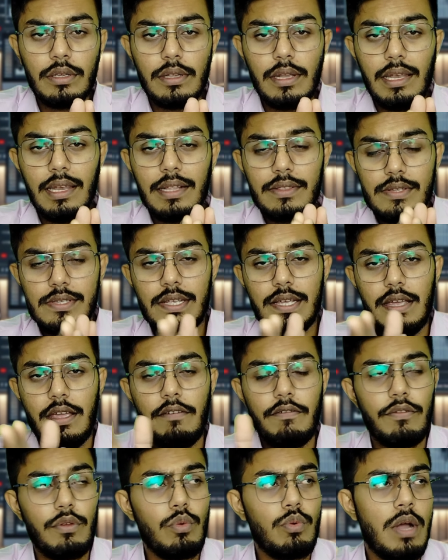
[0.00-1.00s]
Let's say
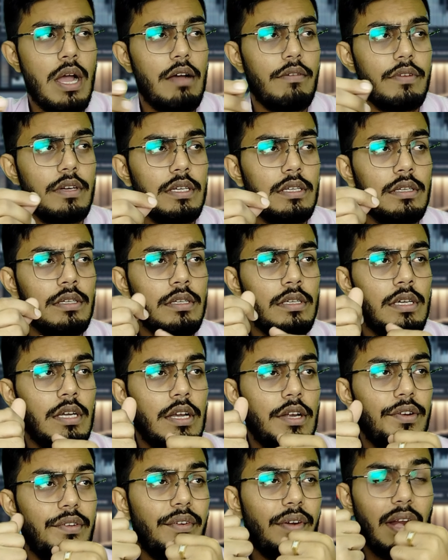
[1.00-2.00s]
if you have a
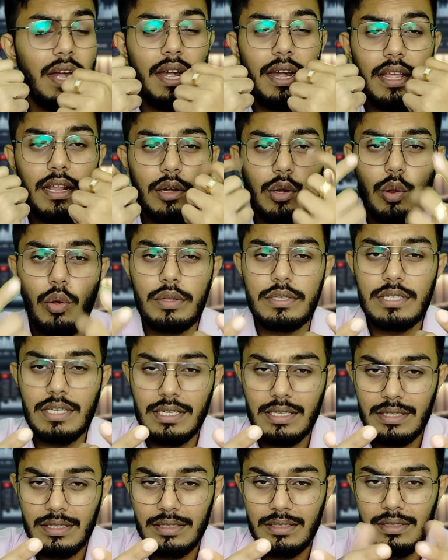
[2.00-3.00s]
trading logic
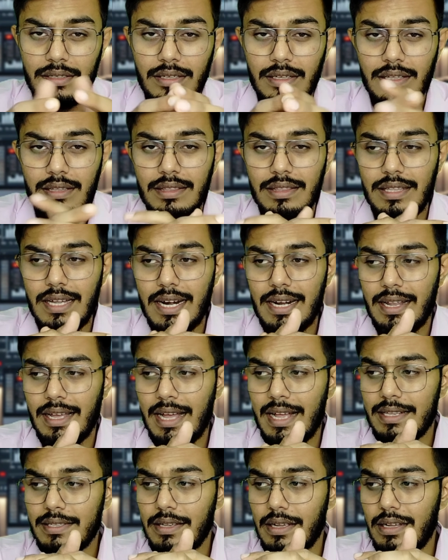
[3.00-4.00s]
that
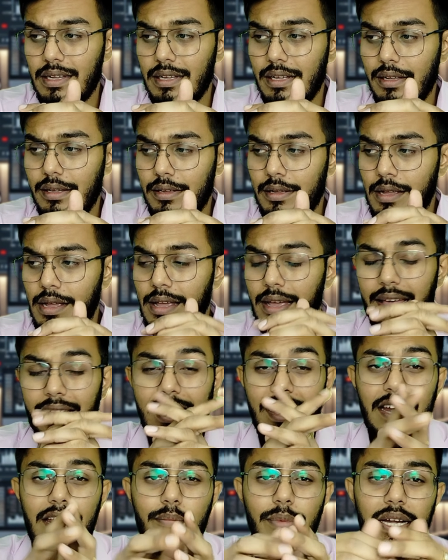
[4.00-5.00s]
has a
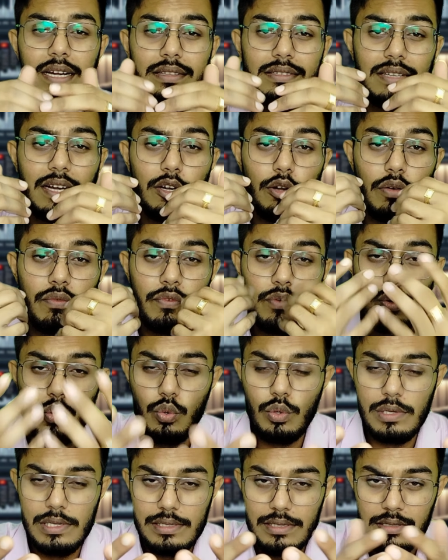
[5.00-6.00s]
ready-made set of
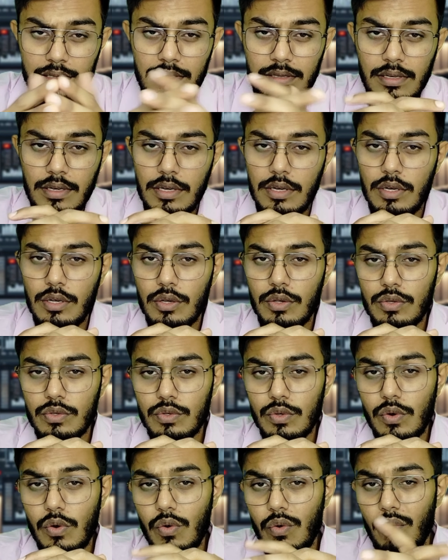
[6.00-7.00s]
rules.
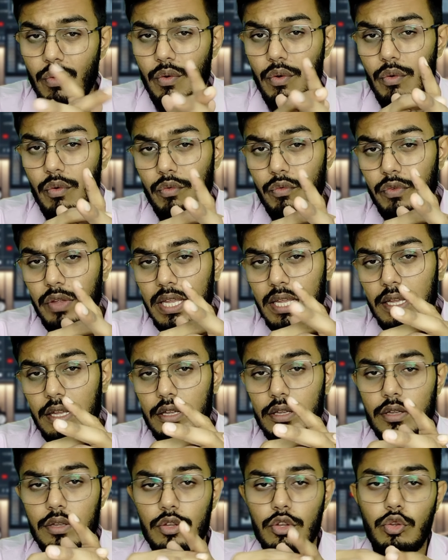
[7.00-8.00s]
So we
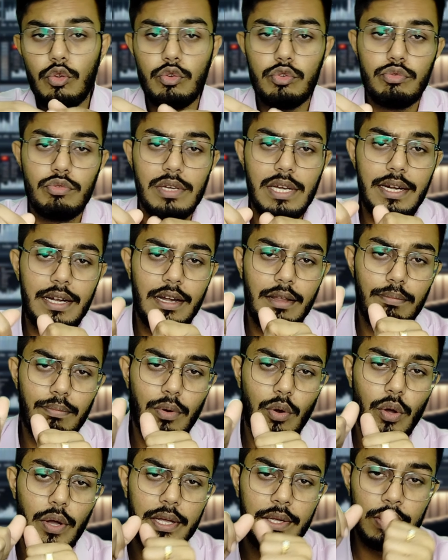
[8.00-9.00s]
usually
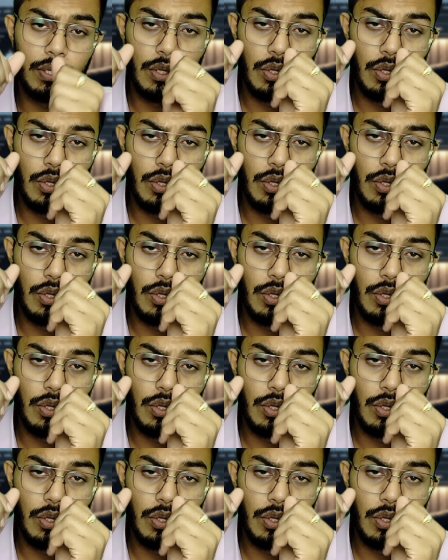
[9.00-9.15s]
deploy